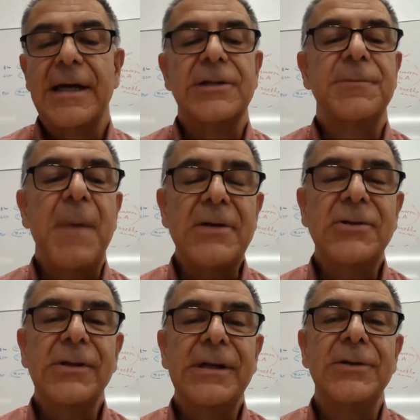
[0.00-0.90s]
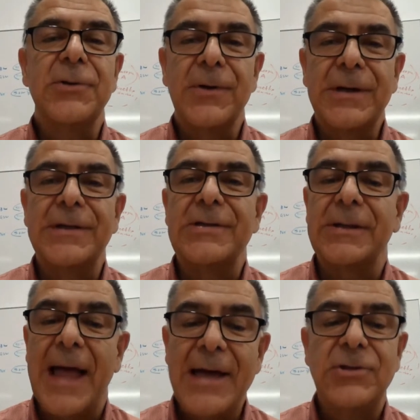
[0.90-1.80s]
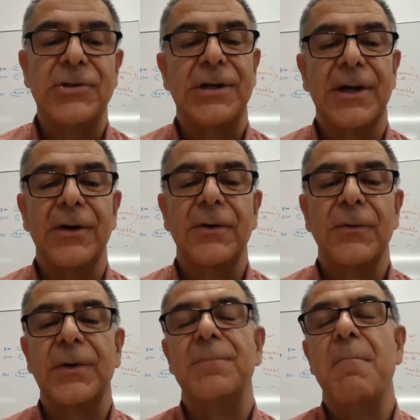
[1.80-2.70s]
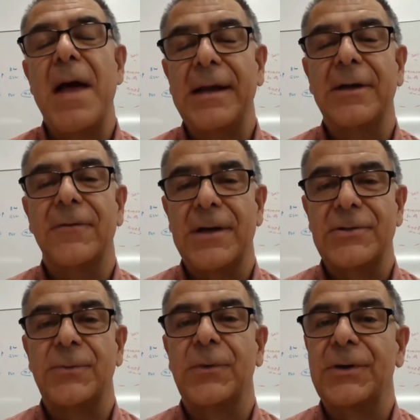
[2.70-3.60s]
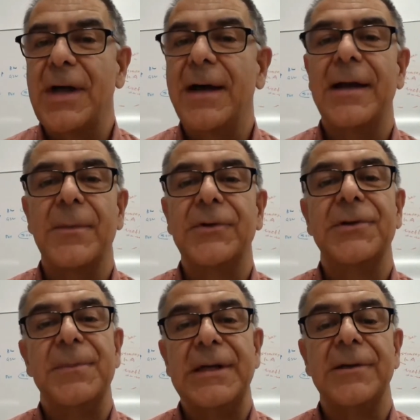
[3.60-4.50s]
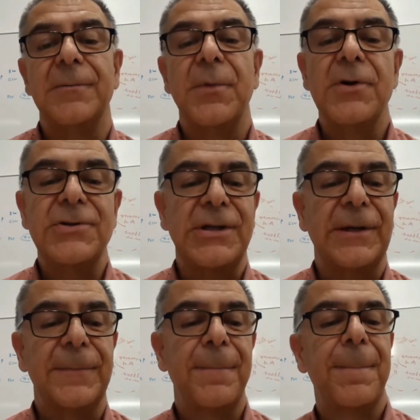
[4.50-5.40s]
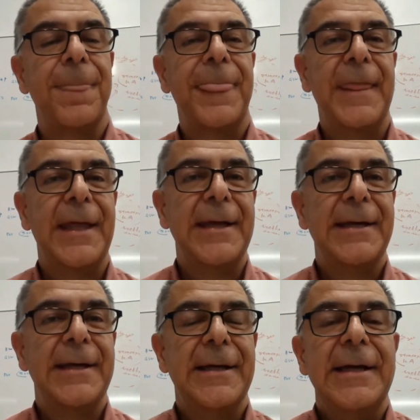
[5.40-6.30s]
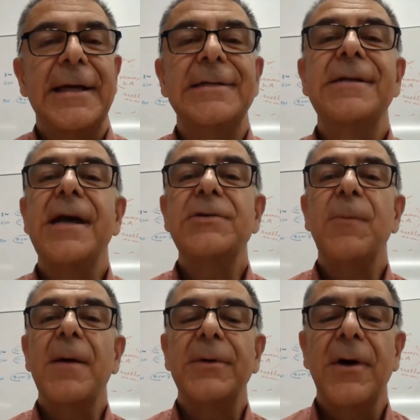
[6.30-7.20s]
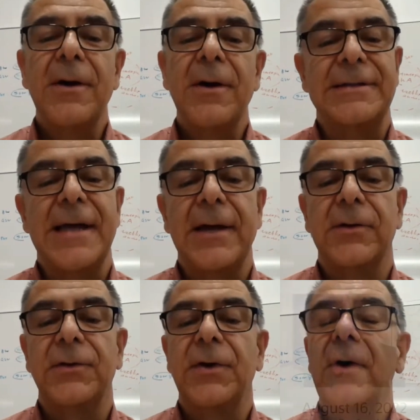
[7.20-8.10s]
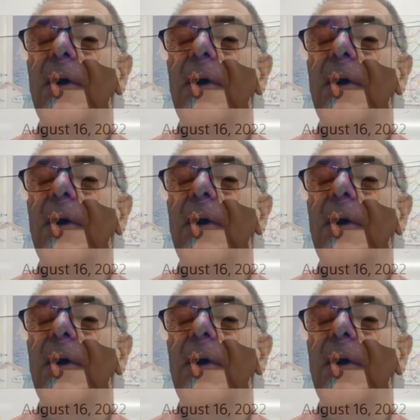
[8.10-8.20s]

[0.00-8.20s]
especially during this last year when many of us were not able to meet in person. In today's webinar entitled